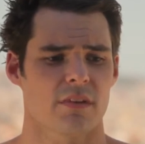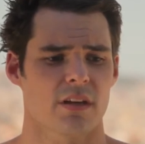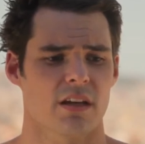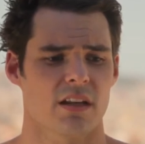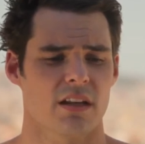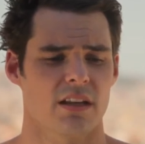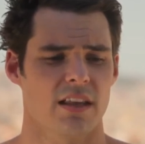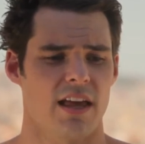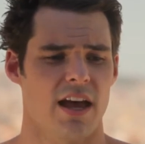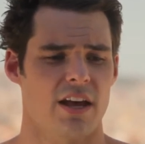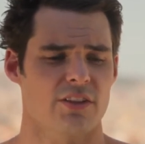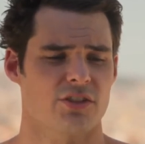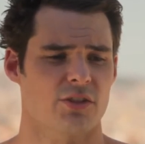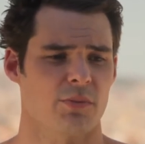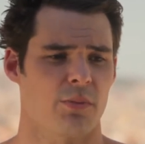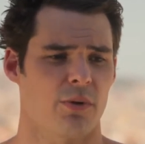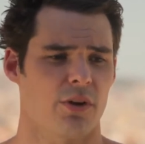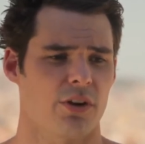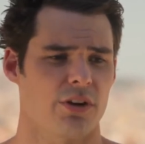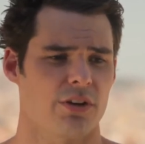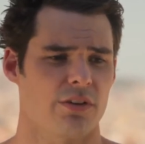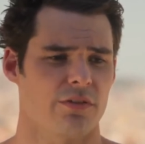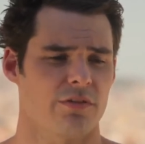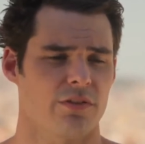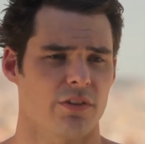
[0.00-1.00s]
it allows your
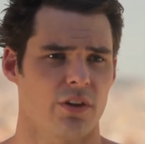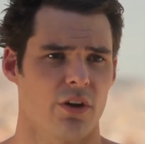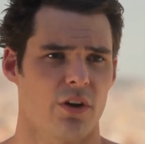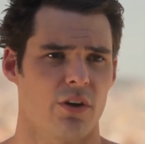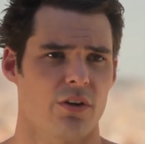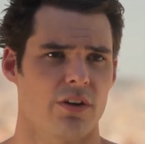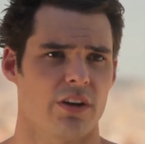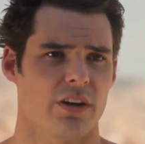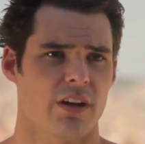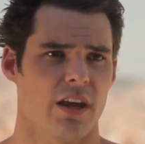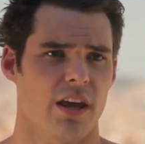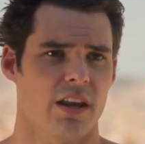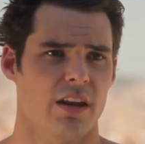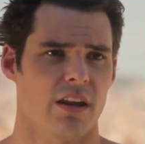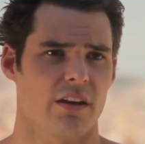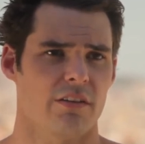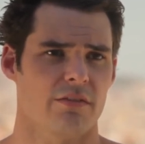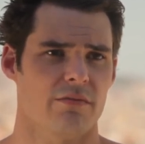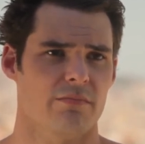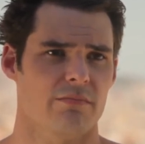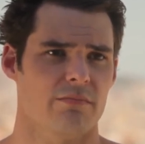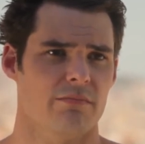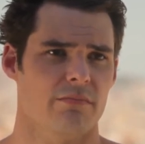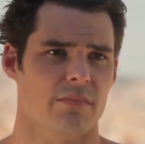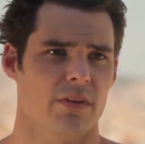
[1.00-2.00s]
body to float and, and
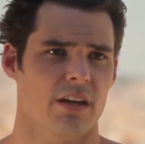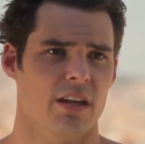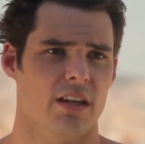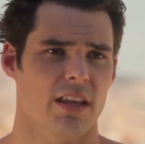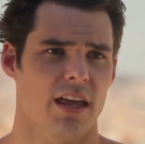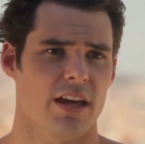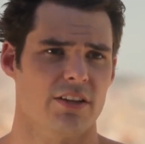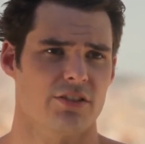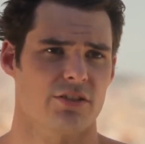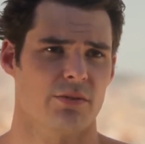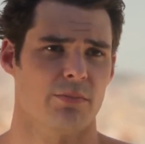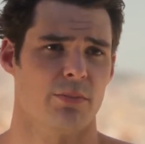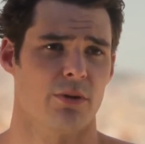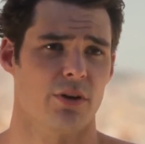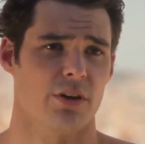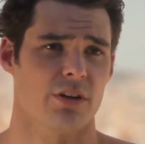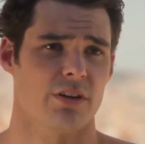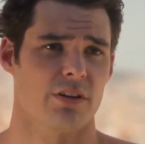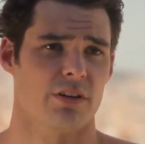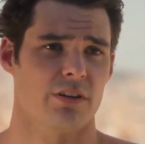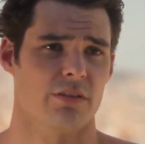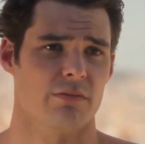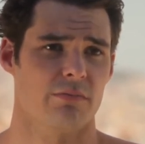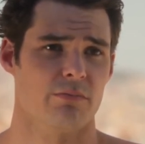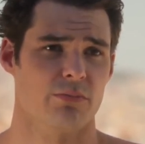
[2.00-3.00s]
it allows your body
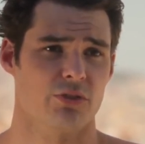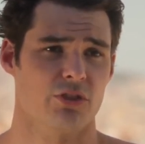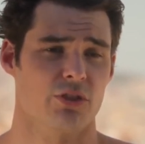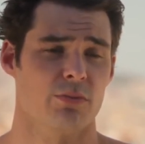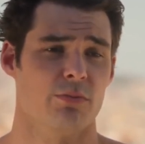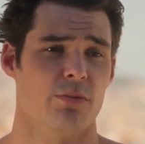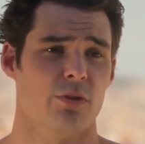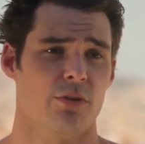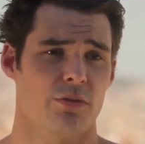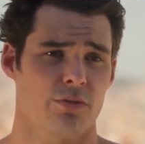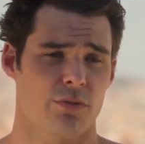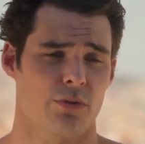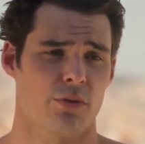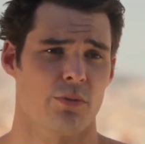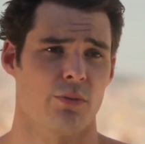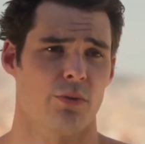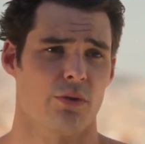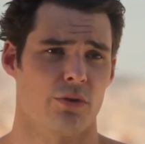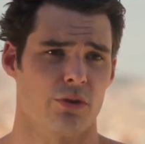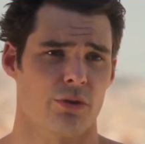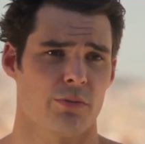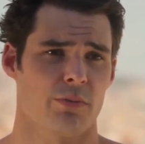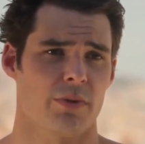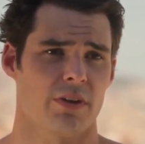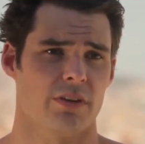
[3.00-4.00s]
to, to move through the
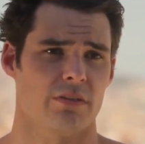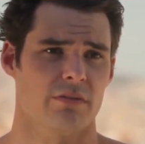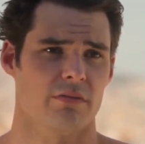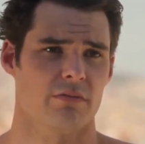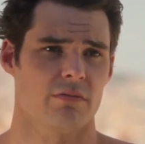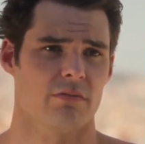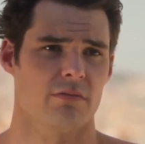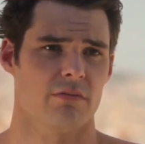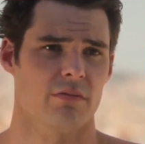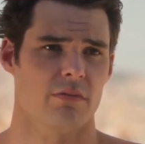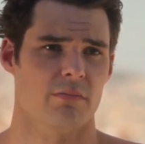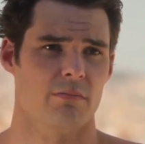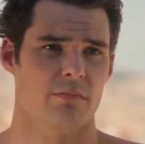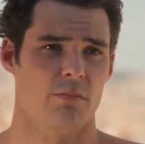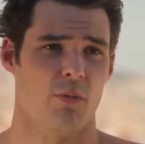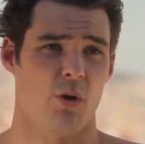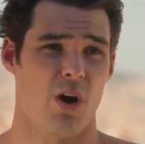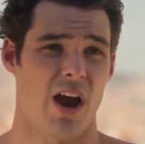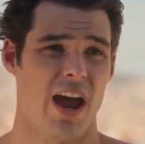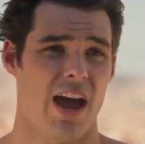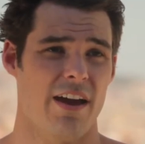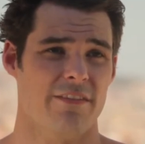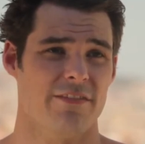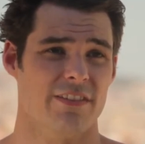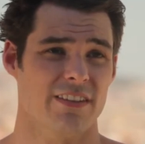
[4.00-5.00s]
water a bit
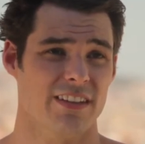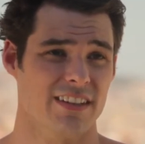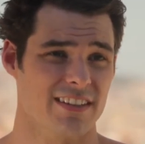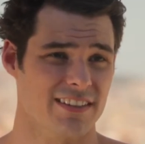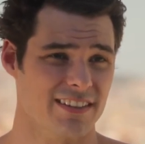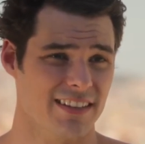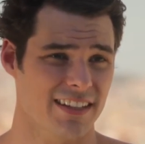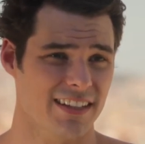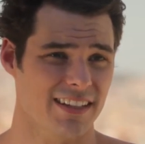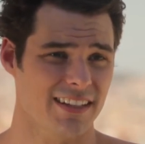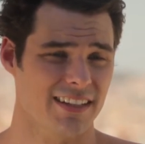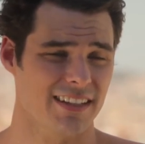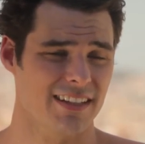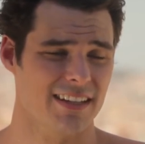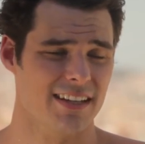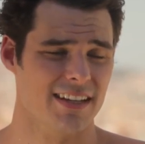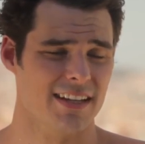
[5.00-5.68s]
more effortlessly